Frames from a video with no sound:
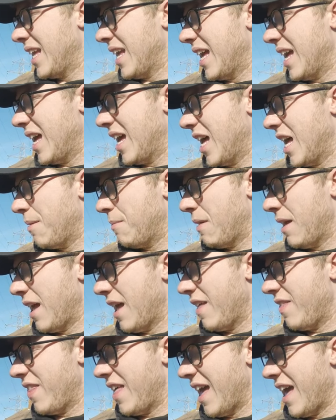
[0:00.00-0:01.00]
Um,
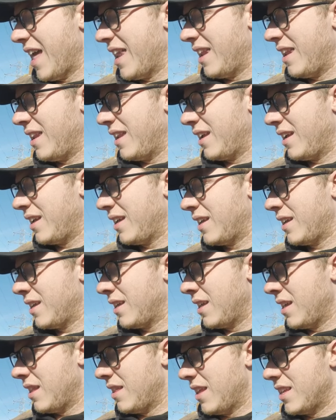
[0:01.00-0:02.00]
and then
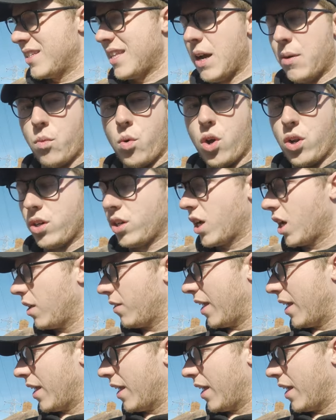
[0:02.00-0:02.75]
there's that one,